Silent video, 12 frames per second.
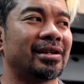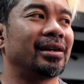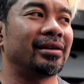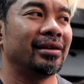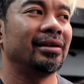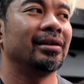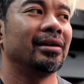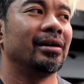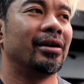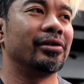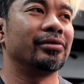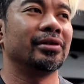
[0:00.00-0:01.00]
like
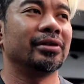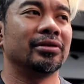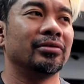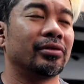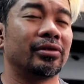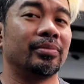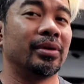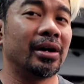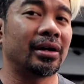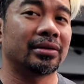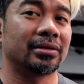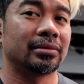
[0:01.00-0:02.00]
100, 200
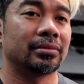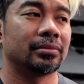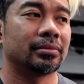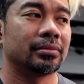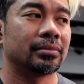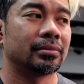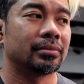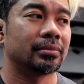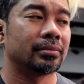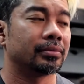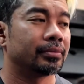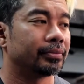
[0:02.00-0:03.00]
bucks.
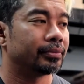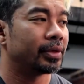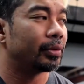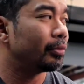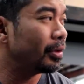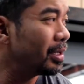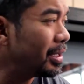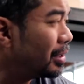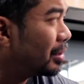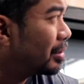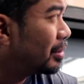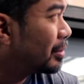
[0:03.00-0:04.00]

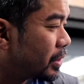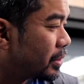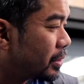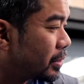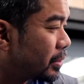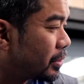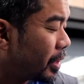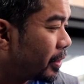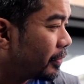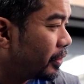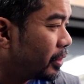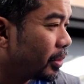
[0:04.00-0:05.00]
Really? Trying
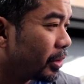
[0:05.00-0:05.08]
to film